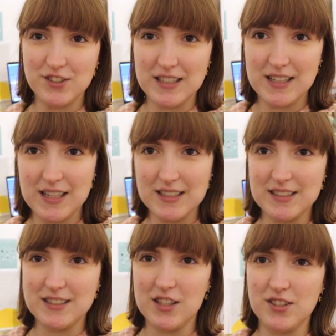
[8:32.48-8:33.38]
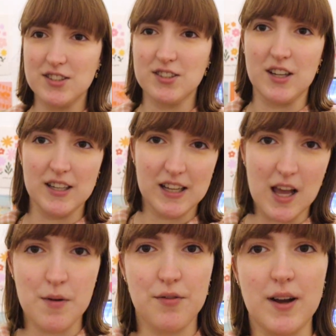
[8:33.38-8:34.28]
She is
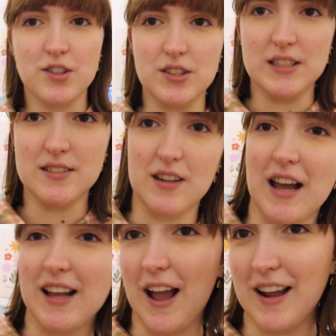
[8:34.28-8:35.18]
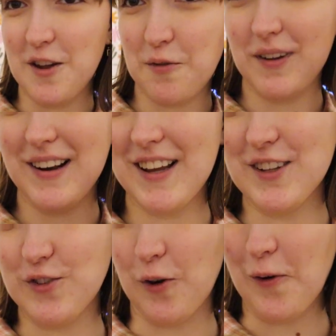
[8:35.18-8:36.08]
stunning. I'm a fashionista. I kind of feel like
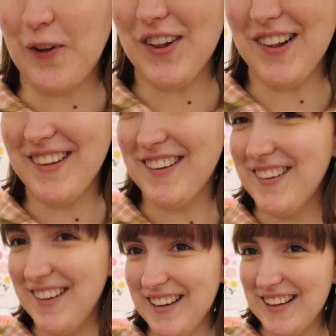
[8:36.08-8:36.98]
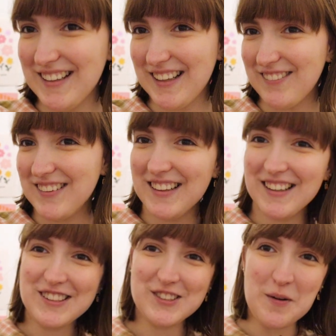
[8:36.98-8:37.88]
a doll, like with a
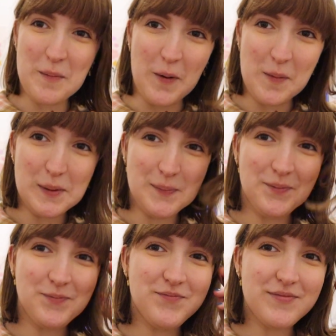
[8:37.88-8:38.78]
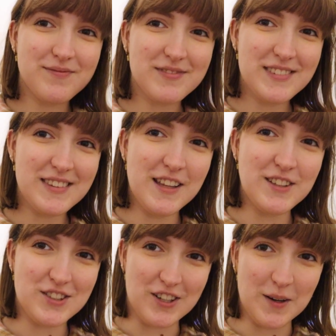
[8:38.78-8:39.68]
little short bob
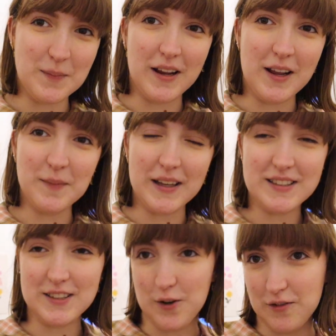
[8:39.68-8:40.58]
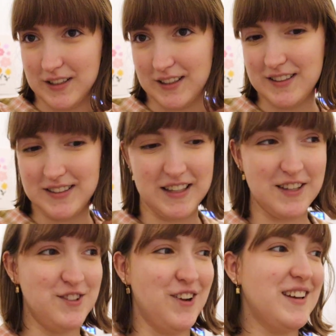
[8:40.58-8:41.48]
and the shirt, but I am like so ridiculously
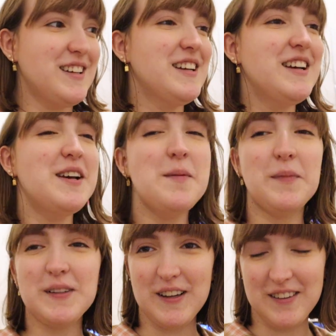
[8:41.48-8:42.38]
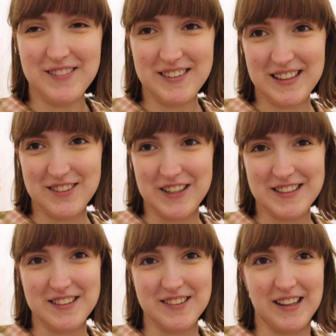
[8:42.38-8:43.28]
into it. But now I'm going to get
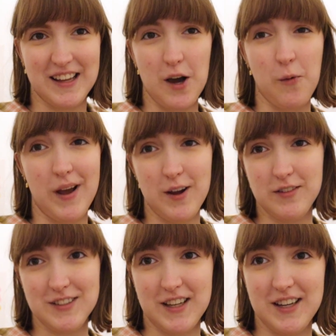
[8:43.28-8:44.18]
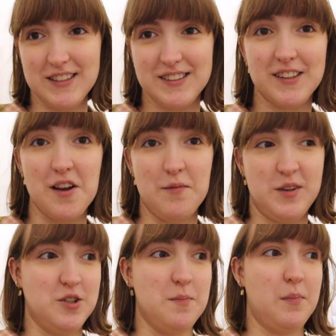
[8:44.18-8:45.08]
dressed into like a way oversized
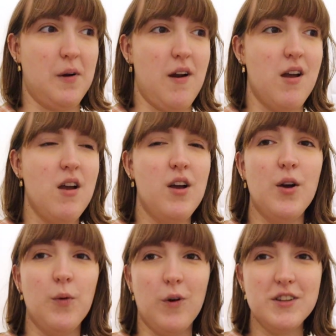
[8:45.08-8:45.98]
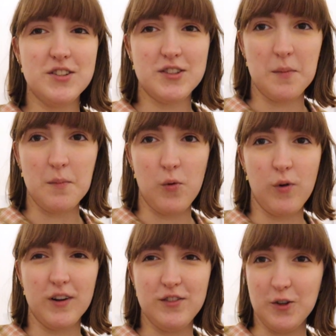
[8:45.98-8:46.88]
comfy jumper, watch some
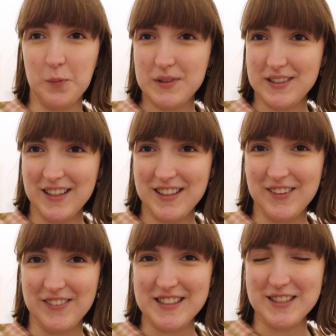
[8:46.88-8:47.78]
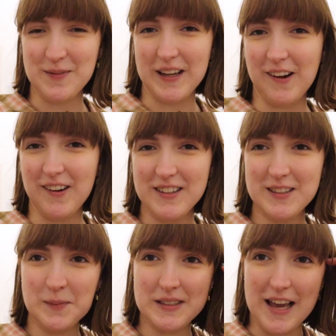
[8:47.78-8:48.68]
more Dope Sick, which is my
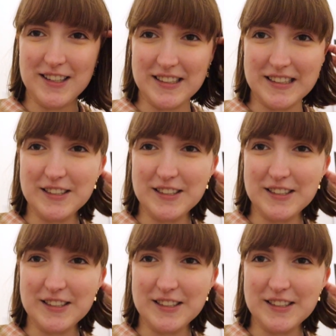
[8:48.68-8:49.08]
current obsession.